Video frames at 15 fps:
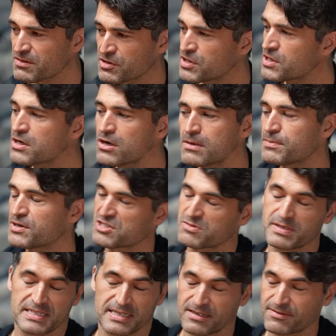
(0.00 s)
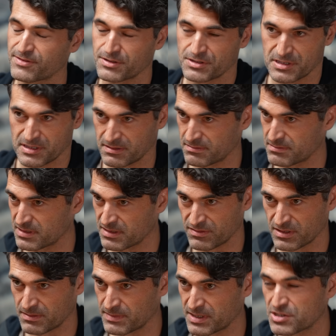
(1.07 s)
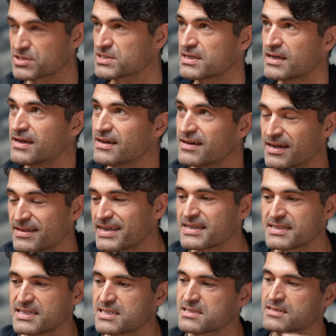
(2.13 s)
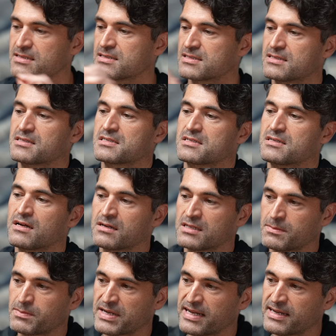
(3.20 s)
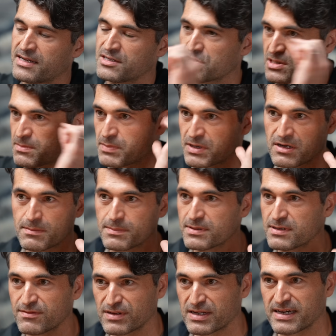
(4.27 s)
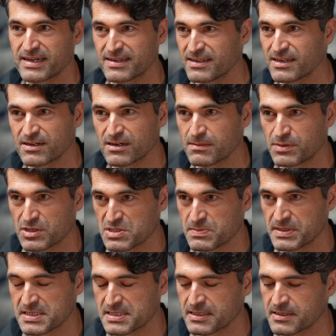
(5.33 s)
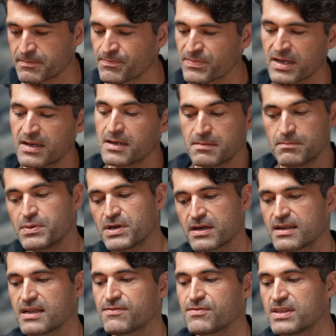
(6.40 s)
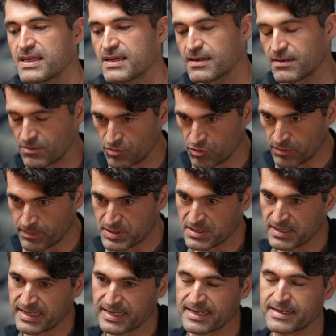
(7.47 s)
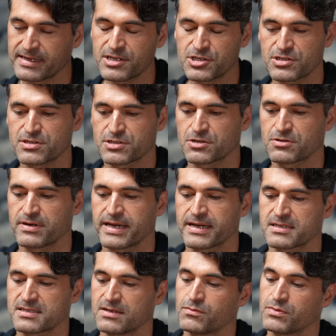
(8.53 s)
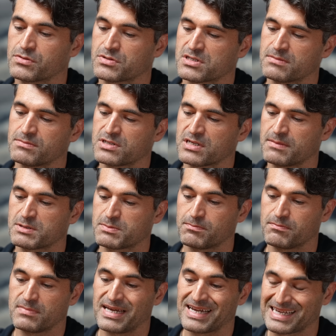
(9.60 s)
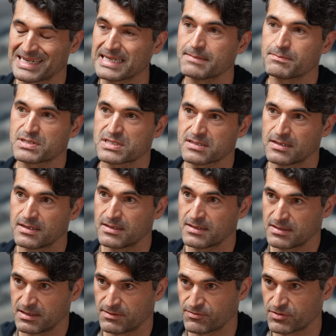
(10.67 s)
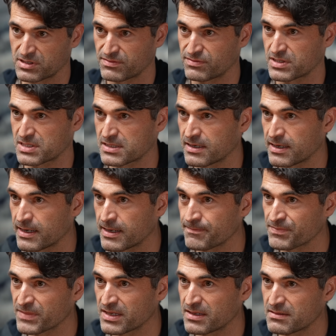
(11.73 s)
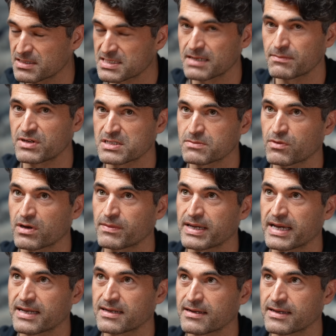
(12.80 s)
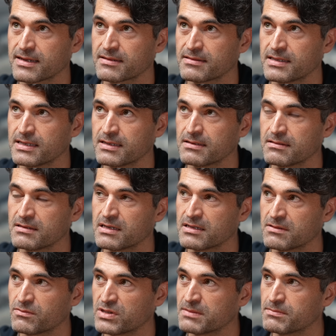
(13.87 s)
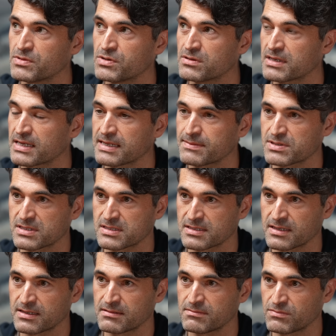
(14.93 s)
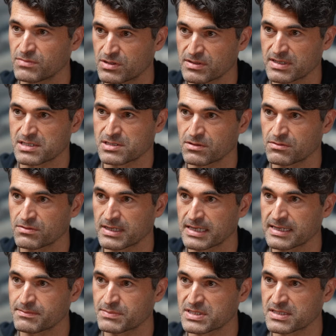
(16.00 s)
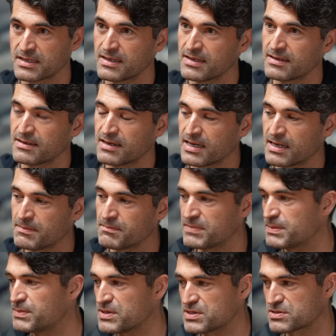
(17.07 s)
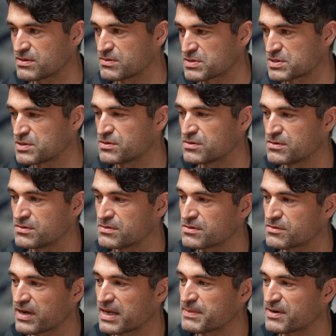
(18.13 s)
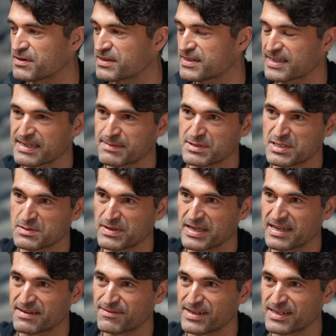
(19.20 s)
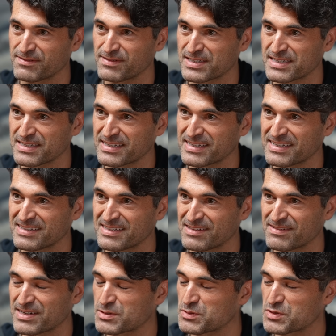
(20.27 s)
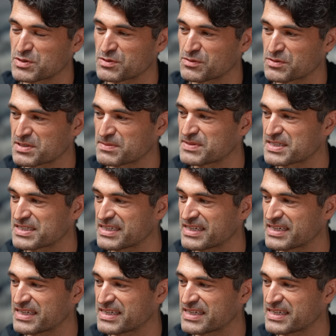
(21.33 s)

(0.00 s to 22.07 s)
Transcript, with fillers: that you can't possibly take a photo of them. They're just at that distance, the star and the planet are just a blob of light. Right. You can't possibly see them. But if the orbital inclination is correct, it will sometimes eclipse in front of the star. The same reason why we had like the, you know, when the moon eclipsed the sun because that solar mm-hmm. eclipse. Mm-hmm. Um, maybe you saw those two great American eclipses we had fairly recently in the US, which was awesome to